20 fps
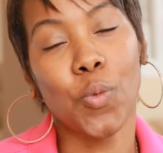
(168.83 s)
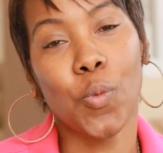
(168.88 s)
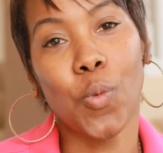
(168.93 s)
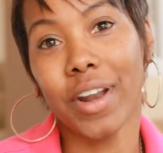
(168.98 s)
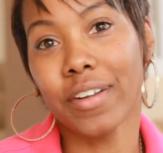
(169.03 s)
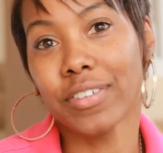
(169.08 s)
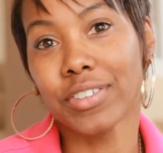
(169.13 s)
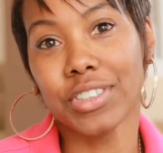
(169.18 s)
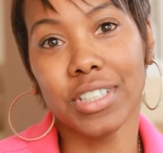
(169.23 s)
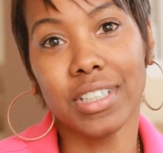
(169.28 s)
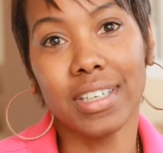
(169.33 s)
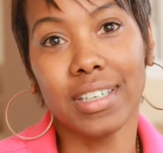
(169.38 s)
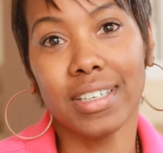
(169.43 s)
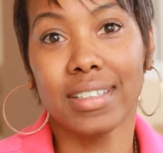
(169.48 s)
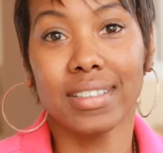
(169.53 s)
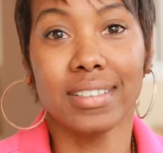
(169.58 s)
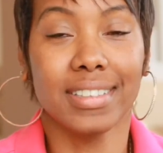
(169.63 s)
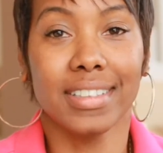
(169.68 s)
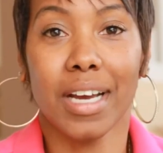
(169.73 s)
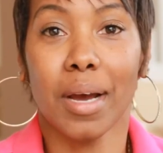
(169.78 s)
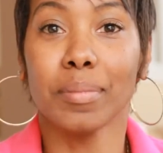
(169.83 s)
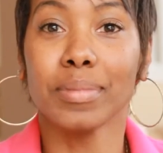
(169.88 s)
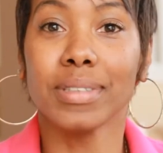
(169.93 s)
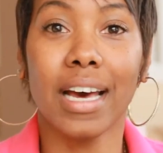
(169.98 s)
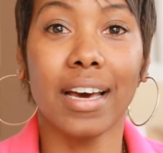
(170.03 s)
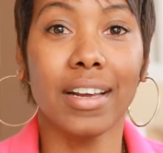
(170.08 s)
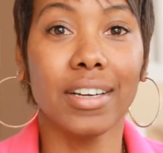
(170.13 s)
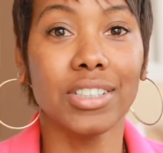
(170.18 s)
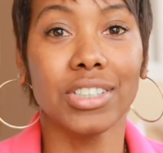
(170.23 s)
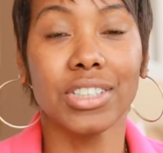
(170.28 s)
What if she comes
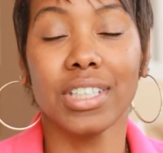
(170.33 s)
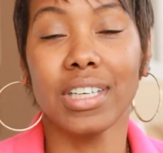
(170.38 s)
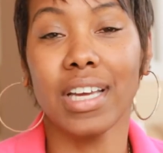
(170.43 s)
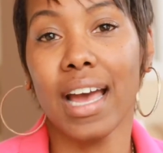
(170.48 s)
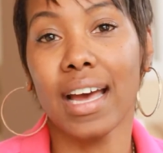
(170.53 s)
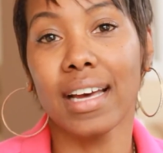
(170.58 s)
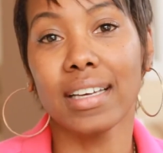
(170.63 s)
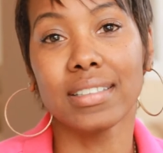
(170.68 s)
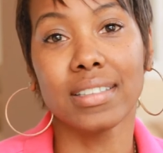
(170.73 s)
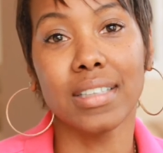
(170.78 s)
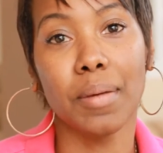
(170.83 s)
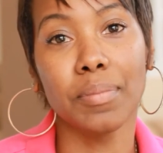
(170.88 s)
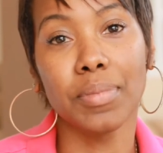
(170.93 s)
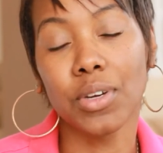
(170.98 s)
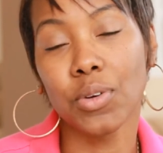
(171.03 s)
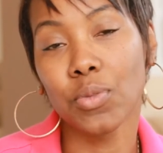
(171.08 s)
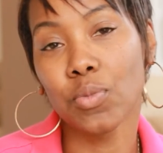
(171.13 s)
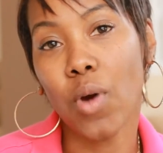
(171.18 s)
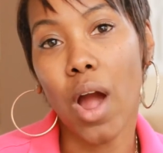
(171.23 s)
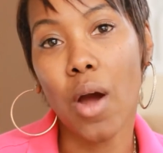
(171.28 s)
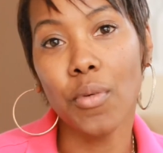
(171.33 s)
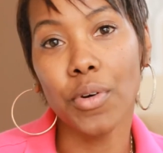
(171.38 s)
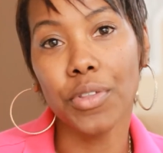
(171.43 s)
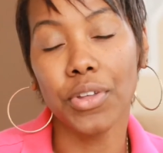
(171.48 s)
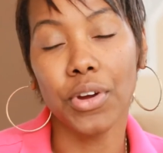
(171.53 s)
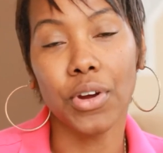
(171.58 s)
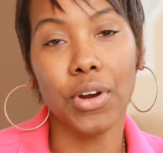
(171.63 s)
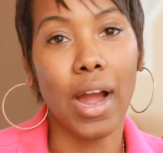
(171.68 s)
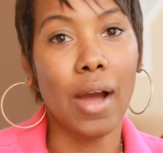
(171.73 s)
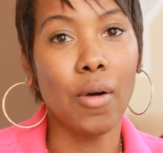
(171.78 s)
out and she has something wrong with
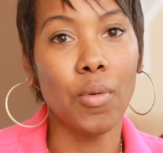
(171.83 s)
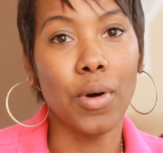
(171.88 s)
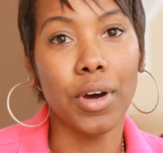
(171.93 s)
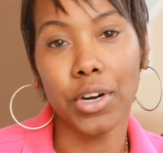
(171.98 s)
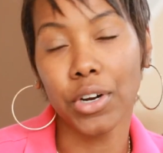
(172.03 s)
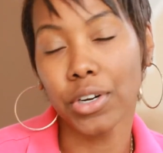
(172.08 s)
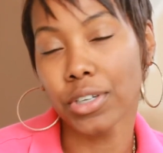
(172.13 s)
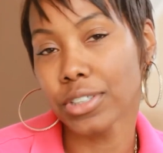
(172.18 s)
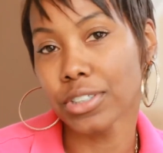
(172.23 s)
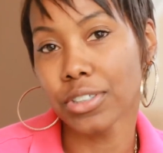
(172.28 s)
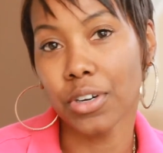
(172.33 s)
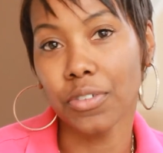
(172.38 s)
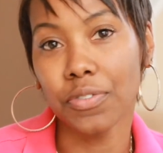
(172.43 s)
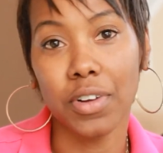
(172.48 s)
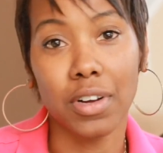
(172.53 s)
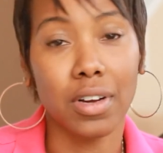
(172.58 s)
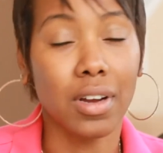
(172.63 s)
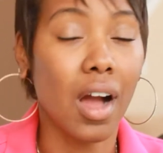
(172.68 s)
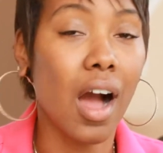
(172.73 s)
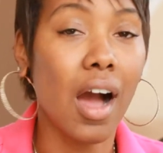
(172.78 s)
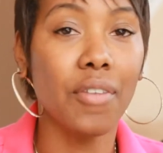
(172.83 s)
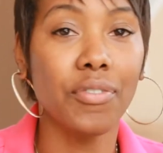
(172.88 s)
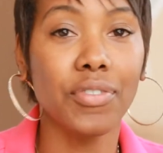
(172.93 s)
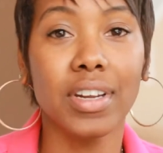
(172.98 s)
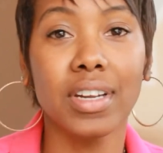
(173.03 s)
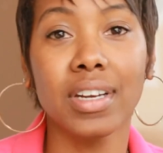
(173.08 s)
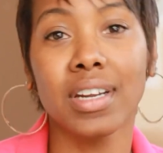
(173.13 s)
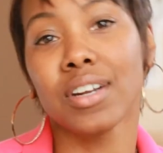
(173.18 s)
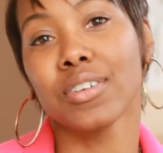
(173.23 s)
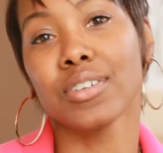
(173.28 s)
her? I want her to still feel
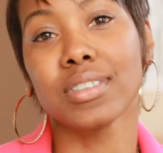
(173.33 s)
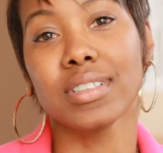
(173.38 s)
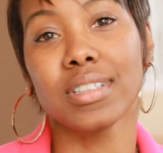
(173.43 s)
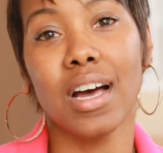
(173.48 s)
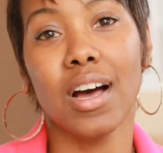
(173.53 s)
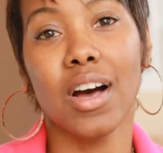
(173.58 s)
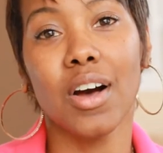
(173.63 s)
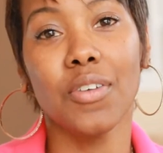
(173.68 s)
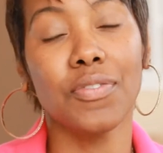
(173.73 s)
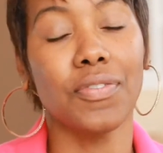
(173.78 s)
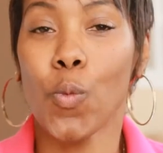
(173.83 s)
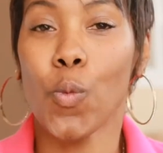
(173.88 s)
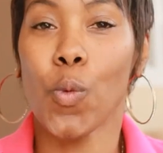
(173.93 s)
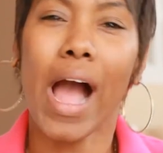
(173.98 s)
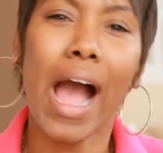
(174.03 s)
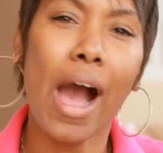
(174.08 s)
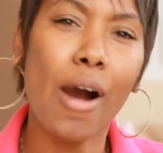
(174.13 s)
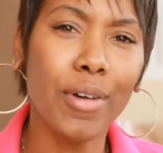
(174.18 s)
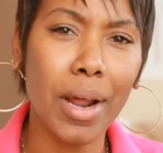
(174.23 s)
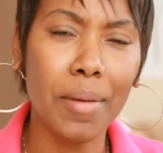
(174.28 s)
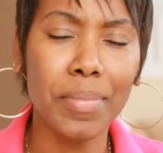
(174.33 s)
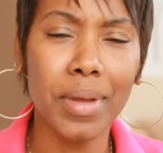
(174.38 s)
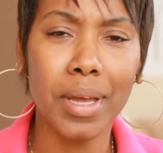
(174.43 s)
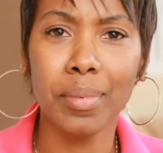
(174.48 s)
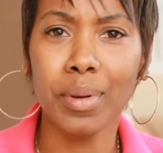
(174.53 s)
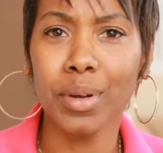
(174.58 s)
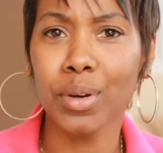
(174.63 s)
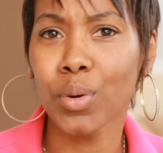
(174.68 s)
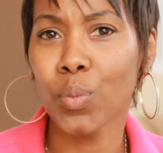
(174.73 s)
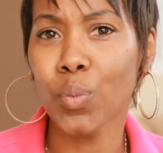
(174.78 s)
confident in herself. How would I be
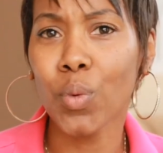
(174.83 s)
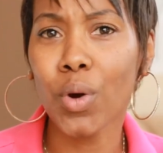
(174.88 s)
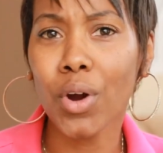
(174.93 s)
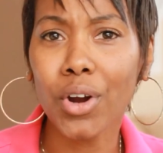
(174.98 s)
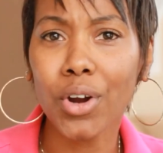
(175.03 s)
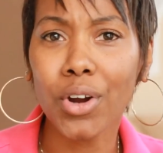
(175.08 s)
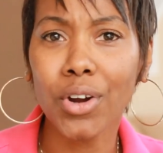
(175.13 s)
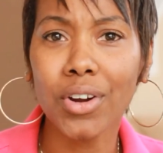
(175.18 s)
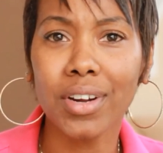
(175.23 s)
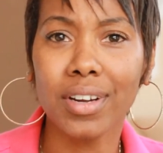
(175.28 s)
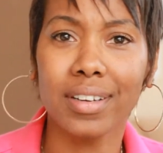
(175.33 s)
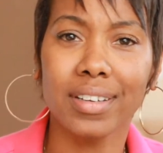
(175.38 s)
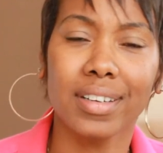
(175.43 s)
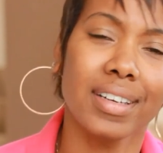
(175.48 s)
able to work?